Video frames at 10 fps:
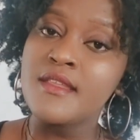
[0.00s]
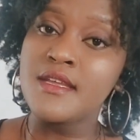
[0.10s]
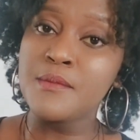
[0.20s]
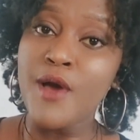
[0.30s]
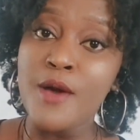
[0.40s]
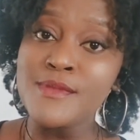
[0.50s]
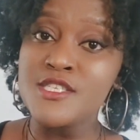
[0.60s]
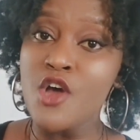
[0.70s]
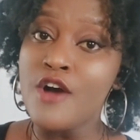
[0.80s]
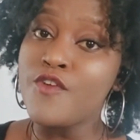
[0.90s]
the
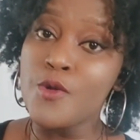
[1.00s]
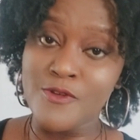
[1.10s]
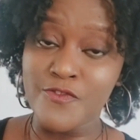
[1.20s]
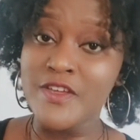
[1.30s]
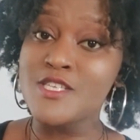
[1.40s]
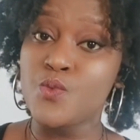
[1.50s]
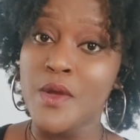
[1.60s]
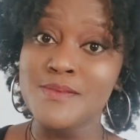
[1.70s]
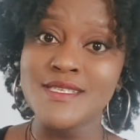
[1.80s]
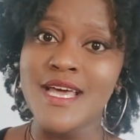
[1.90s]
Department of Home Affairs
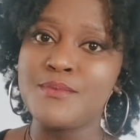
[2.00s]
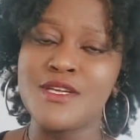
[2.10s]
website,